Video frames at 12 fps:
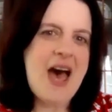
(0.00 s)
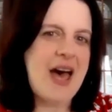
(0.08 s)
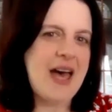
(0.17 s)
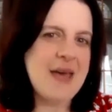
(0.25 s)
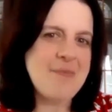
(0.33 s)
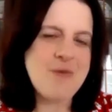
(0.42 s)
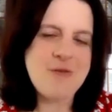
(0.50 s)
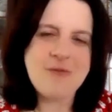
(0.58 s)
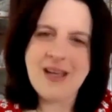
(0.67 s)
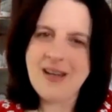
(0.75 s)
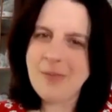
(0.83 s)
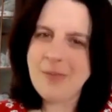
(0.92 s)
I moved
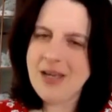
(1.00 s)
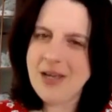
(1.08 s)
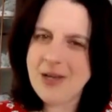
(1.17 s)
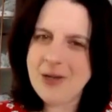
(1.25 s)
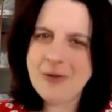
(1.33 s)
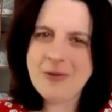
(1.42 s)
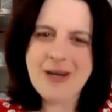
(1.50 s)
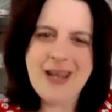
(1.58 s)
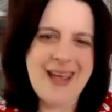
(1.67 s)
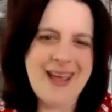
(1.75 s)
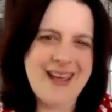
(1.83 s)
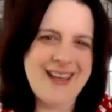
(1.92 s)
out on my own
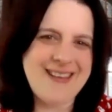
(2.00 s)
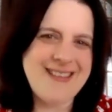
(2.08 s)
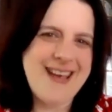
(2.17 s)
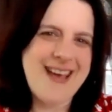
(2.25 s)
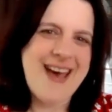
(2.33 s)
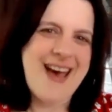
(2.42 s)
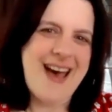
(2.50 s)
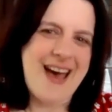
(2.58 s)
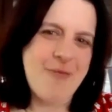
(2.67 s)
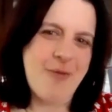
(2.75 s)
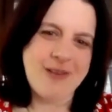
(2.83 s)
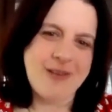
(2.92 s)
and
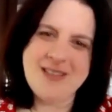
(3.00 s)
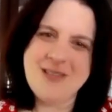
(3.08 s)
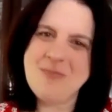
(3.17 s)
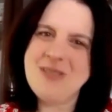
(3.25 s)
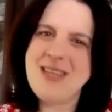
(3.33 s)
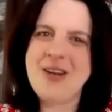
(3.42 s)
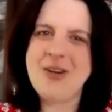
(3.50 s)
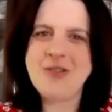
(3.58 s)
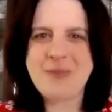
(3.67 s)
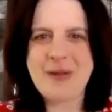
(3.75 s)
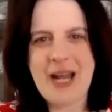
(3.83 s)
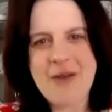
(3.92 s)
I worked in some
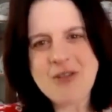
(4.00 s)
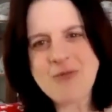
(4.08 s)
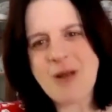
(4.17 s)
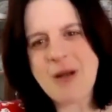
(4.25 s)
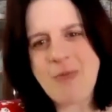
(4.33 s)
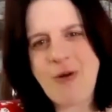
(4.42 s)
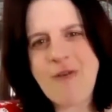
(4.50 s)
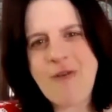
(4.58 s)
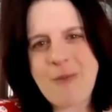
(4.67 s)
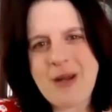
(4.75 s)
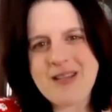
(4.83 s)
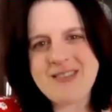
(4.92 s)
centers, but I always wanted more
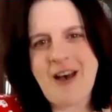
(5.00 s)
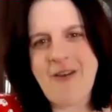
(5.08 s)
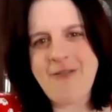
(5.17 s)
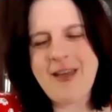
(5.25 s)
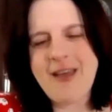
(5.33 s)
for myself.